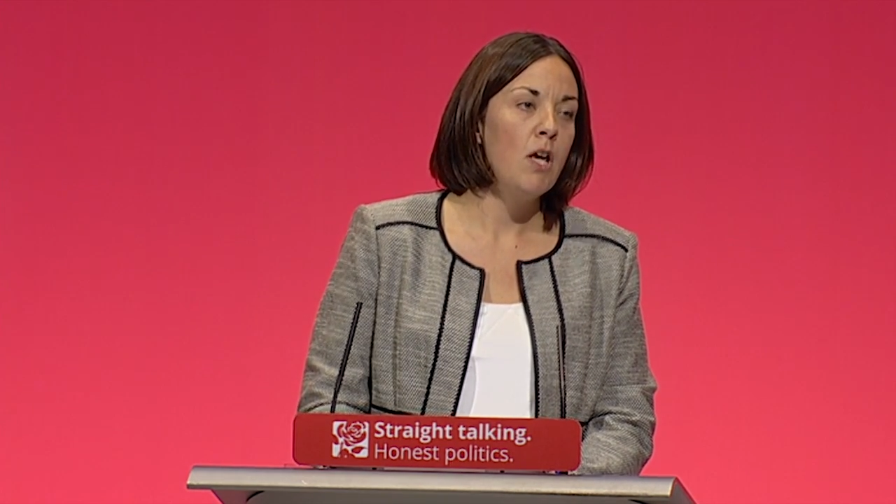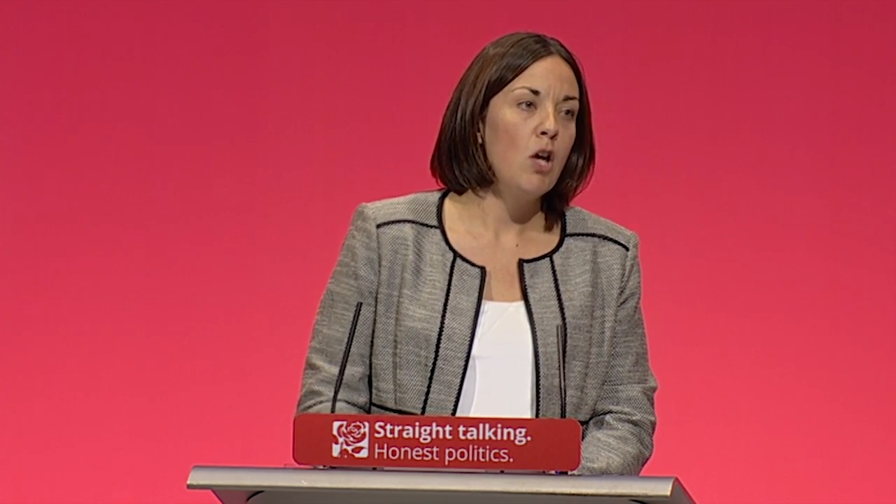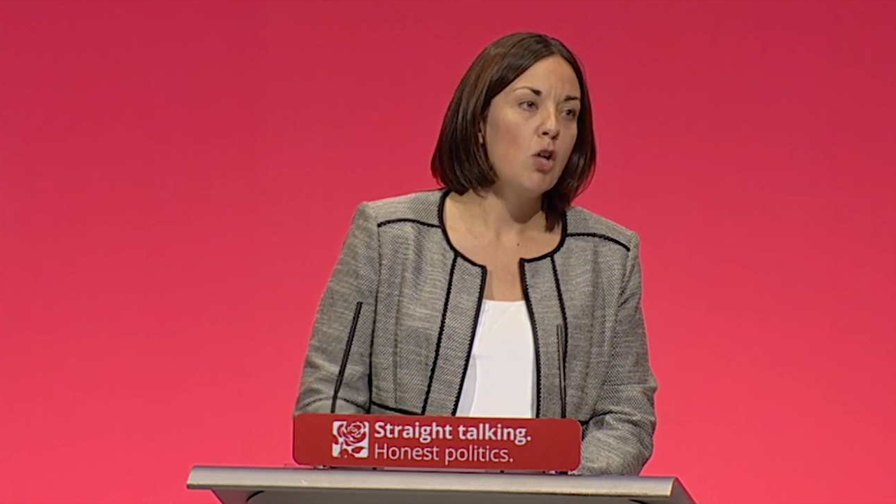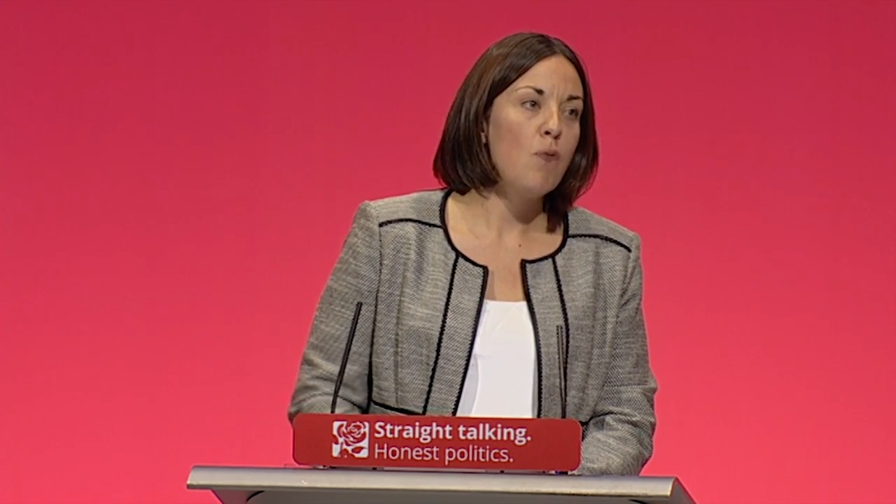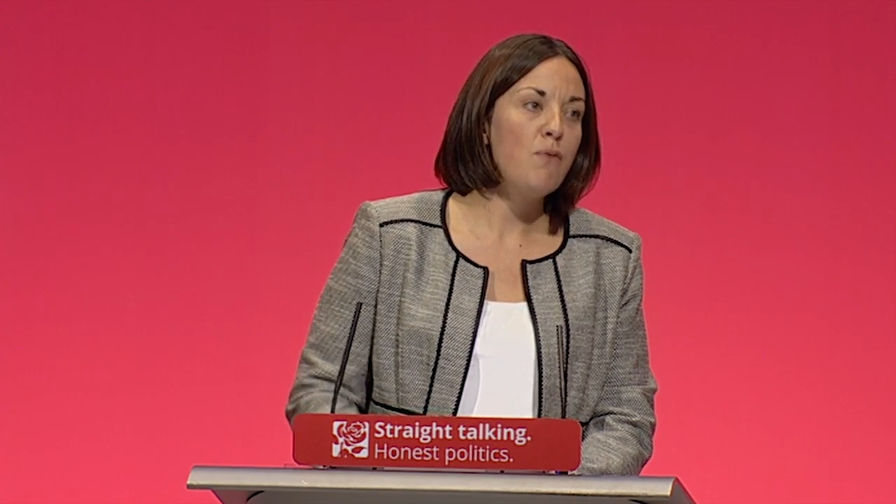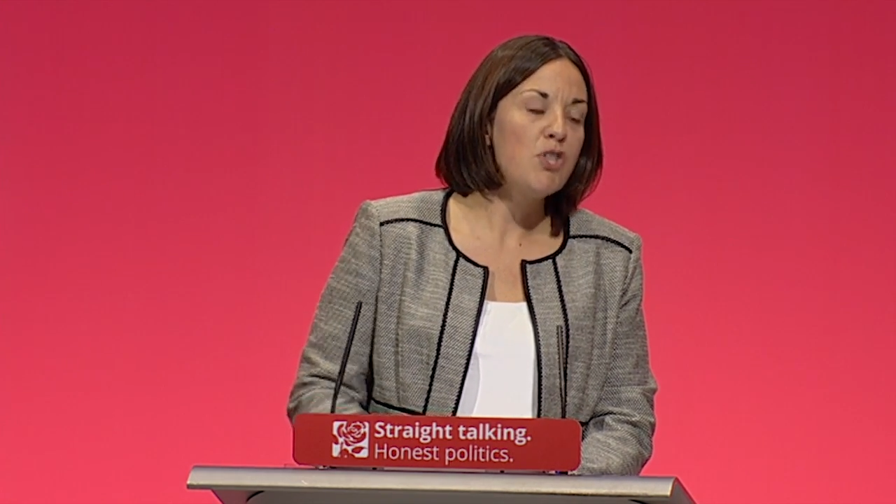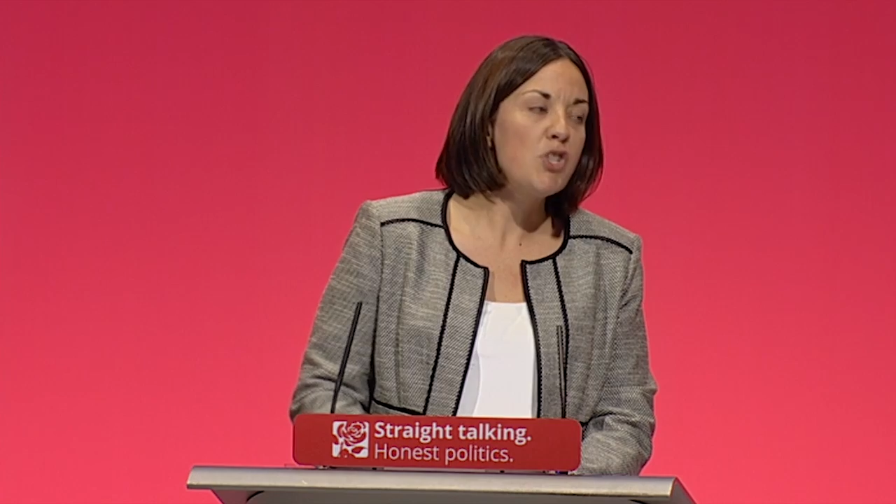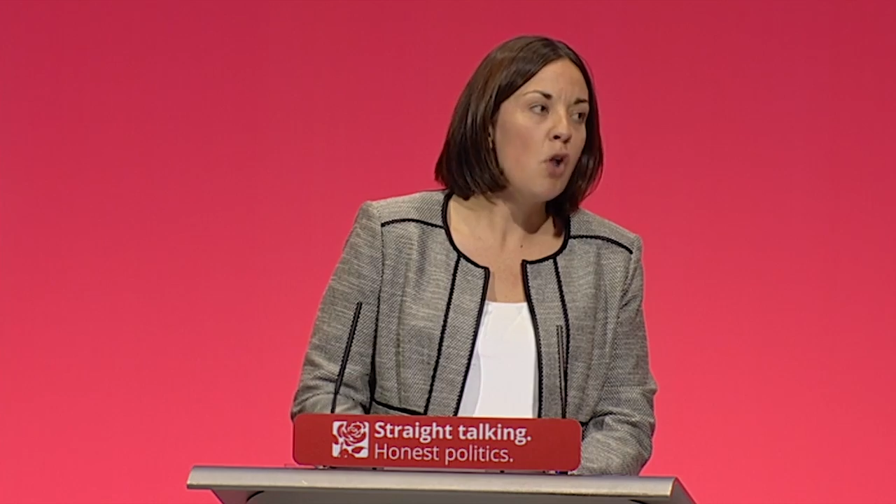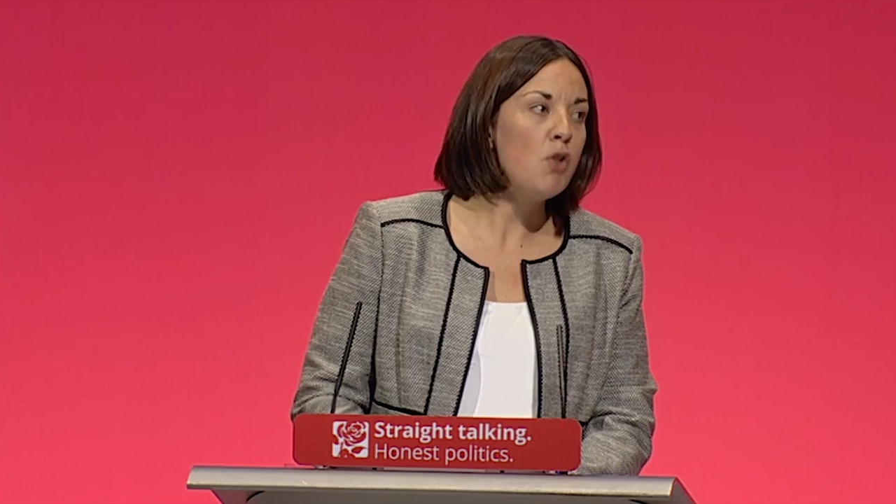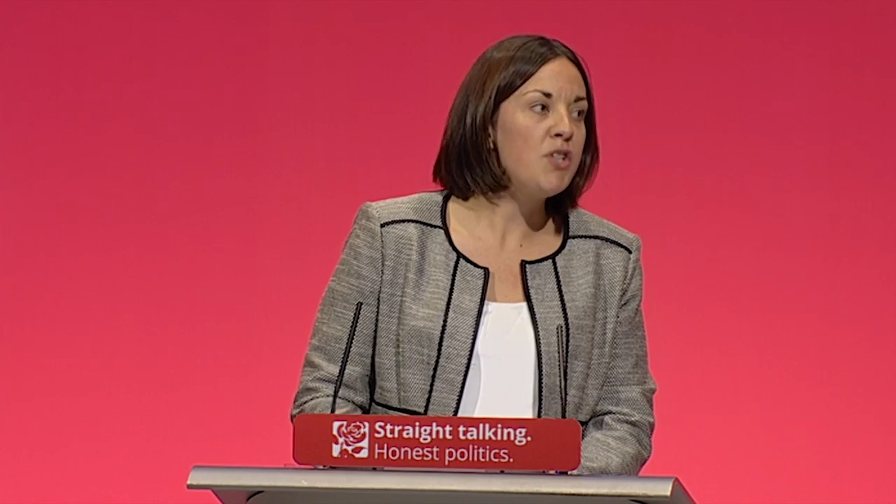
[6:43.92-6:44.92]
Conference,
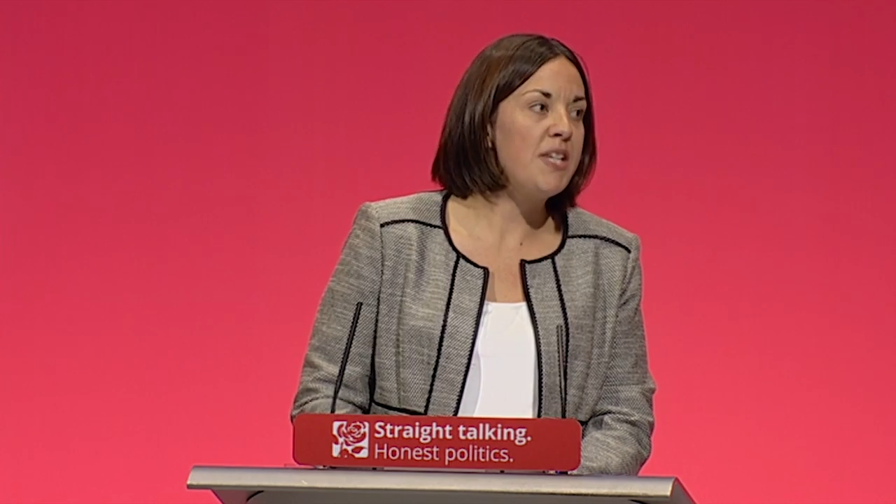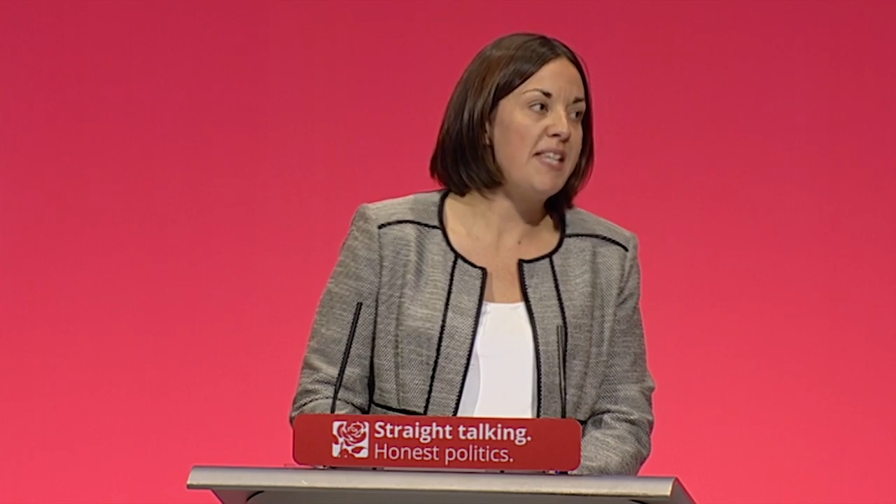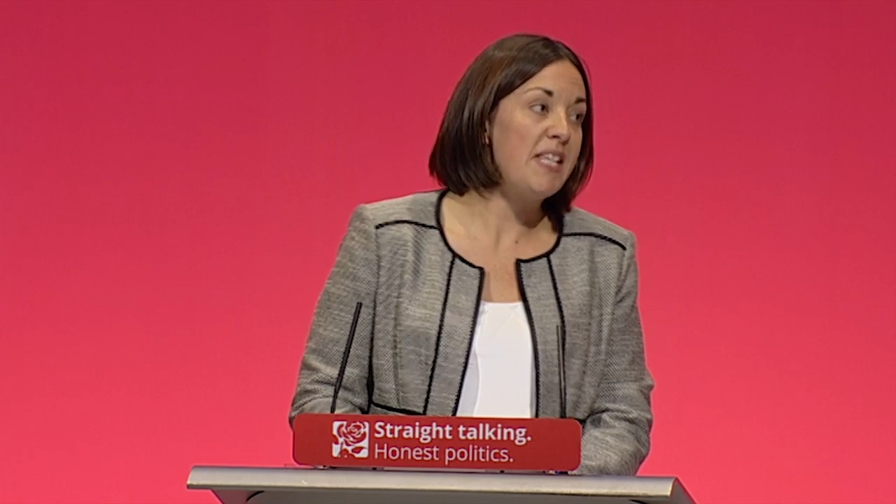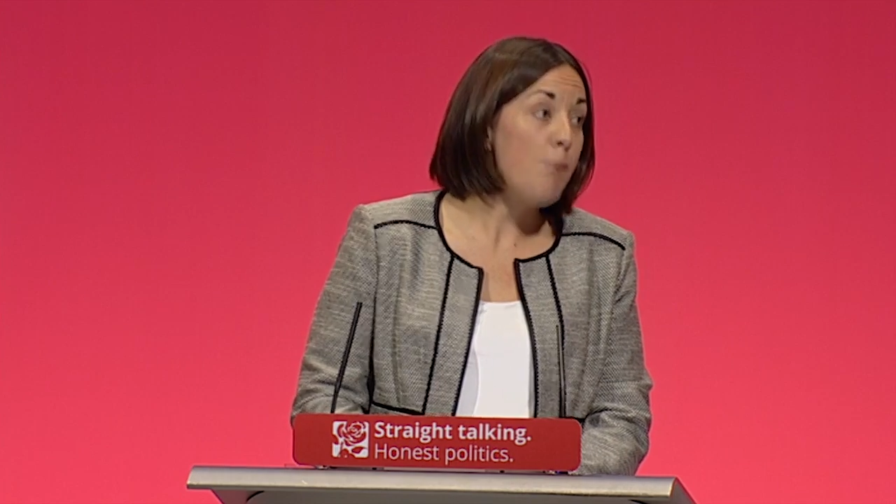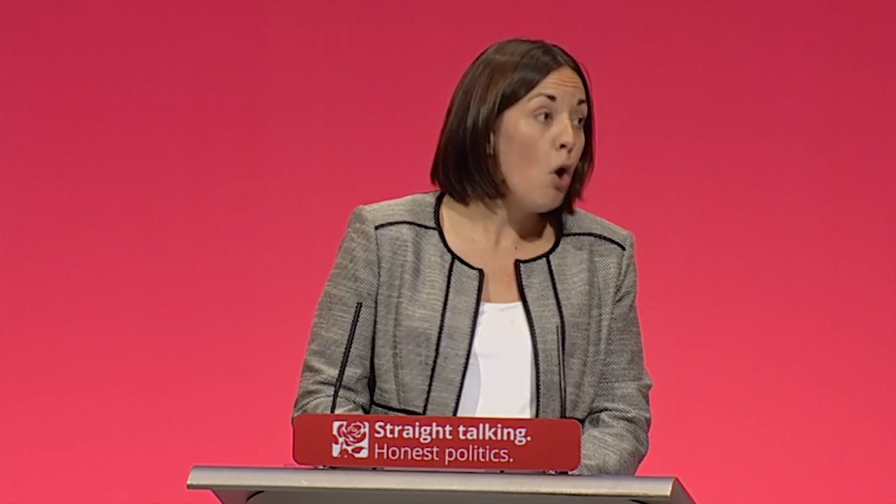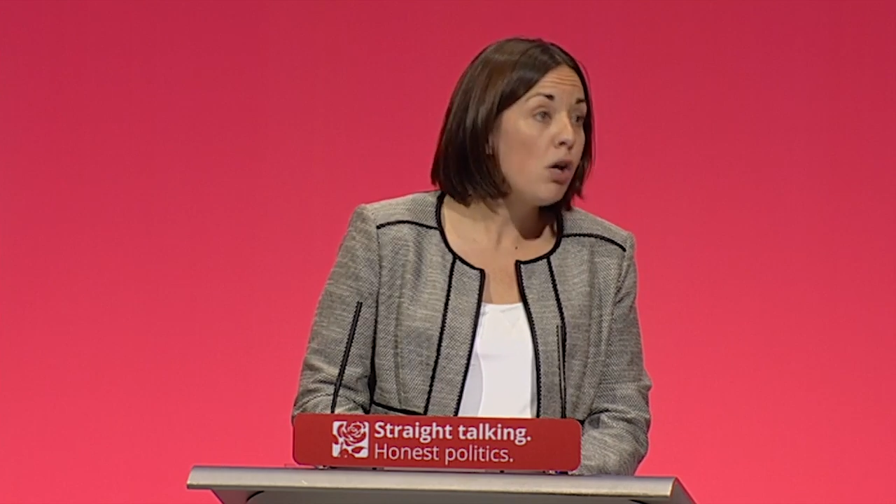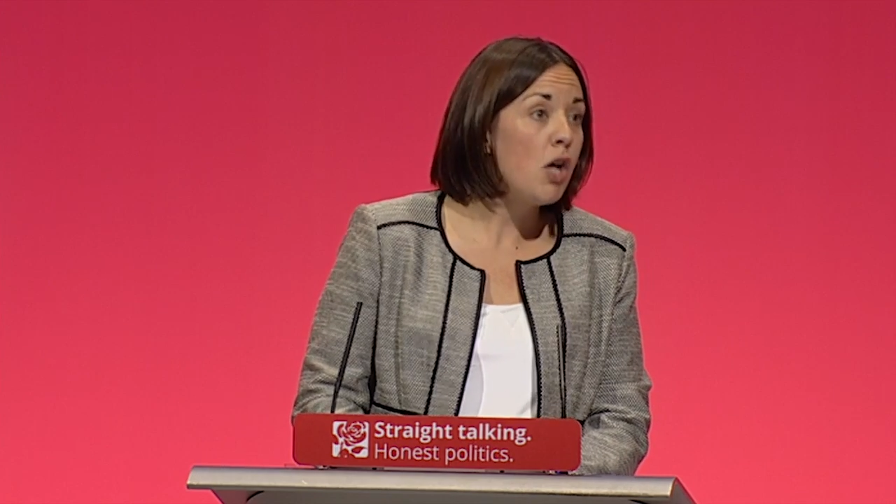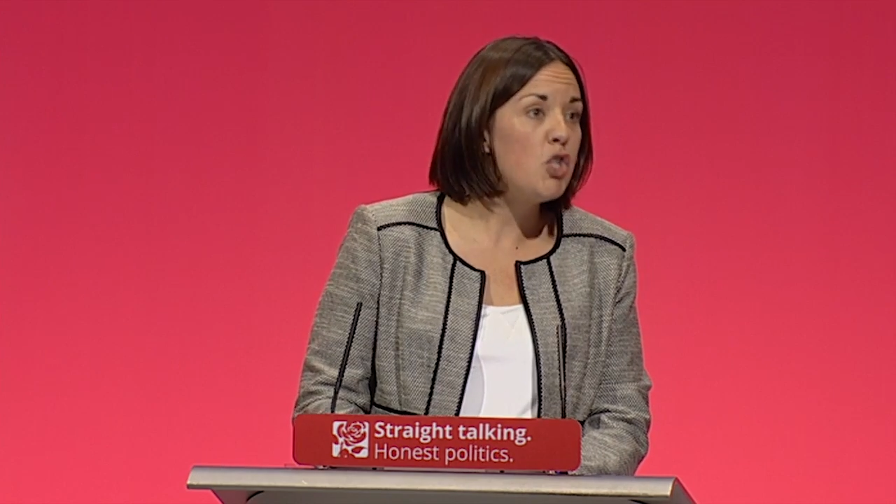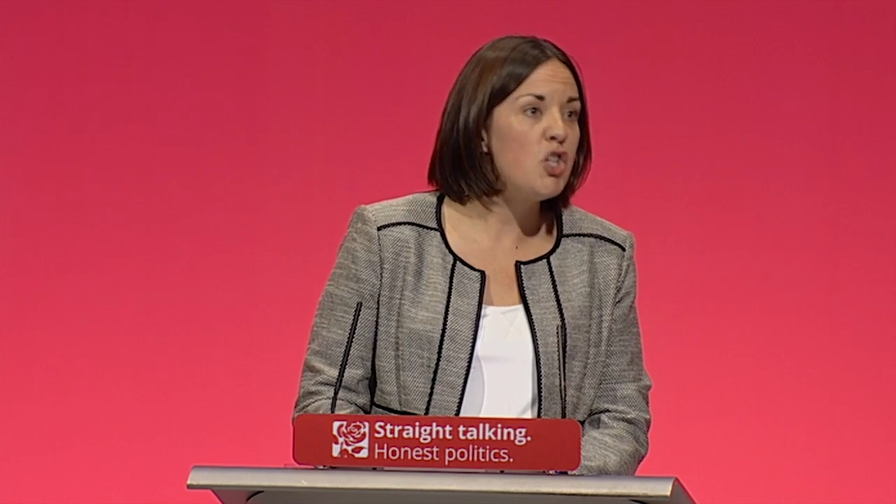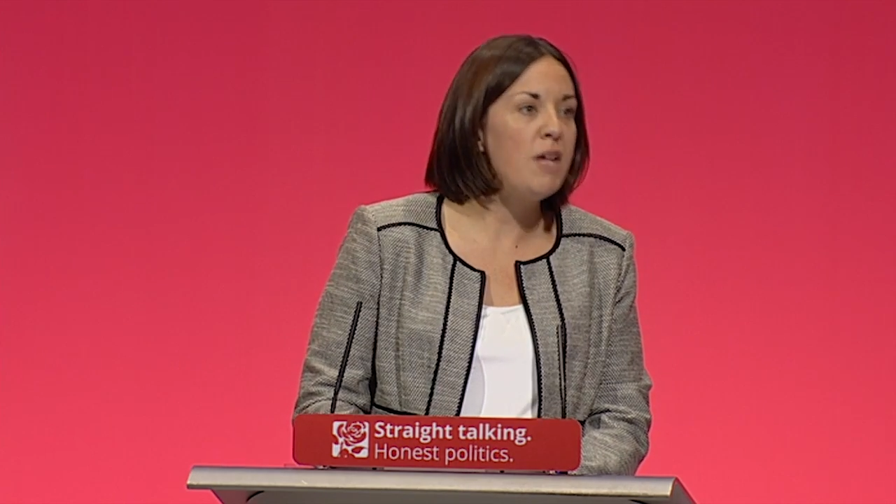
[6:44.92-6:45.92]
Scotland is a small
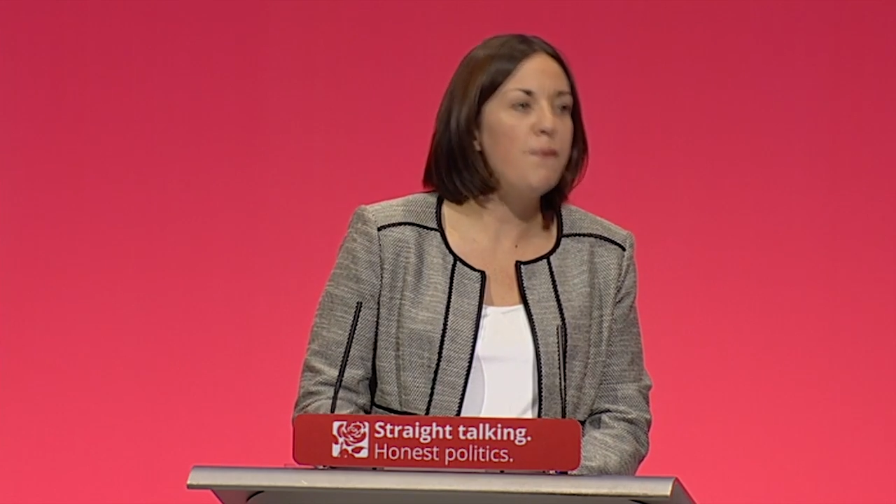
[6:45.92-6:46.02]
country